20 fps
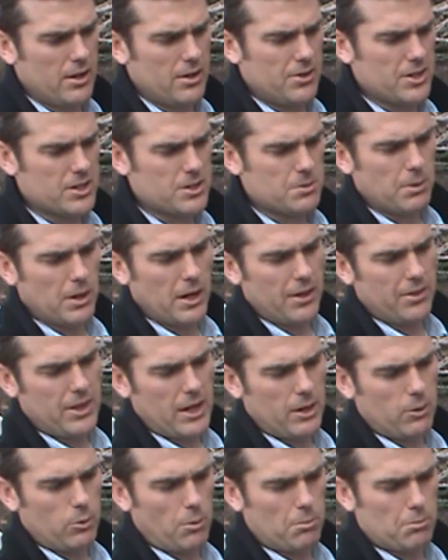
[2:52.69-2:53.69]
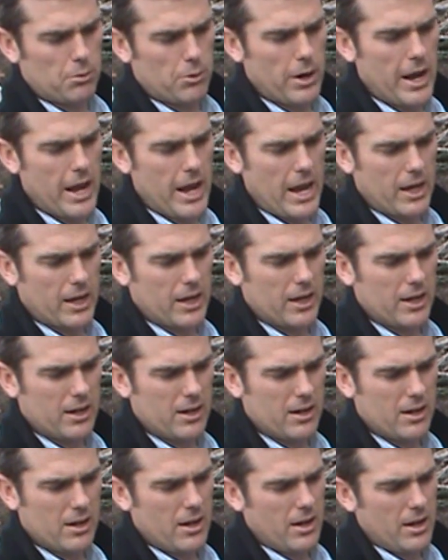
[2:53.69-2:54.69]
This bud then will break,
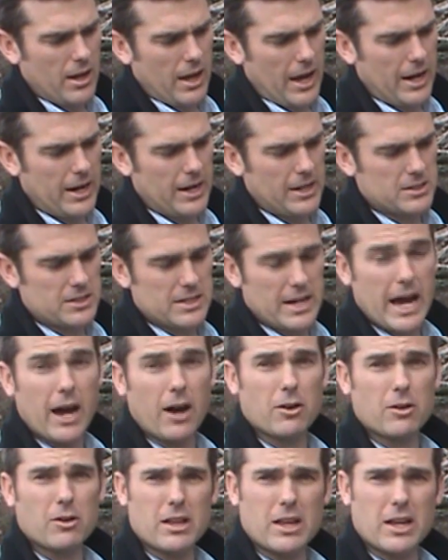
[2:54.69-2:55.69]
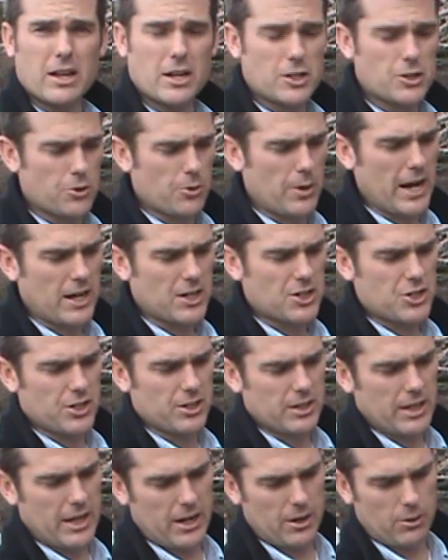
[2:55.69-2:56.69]
and it's now in a
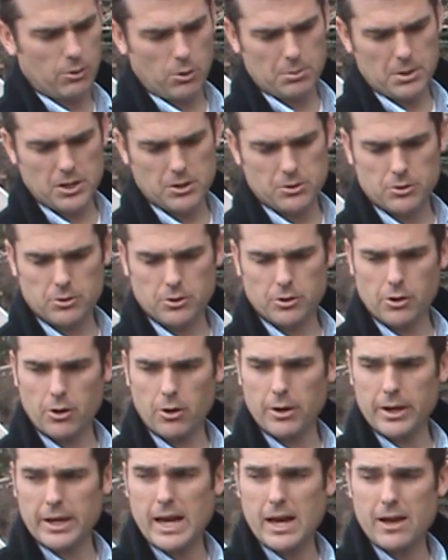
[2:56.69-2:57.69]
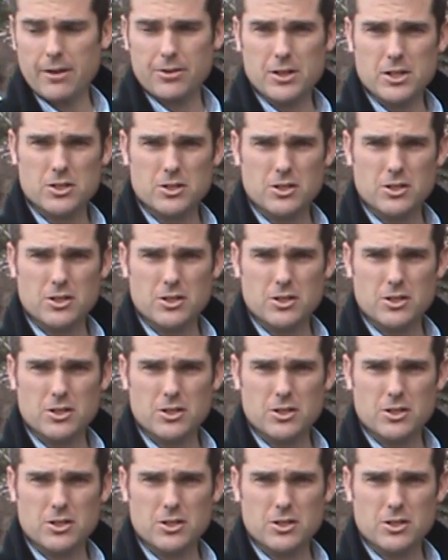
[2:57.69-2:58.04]
direction that it will be growing out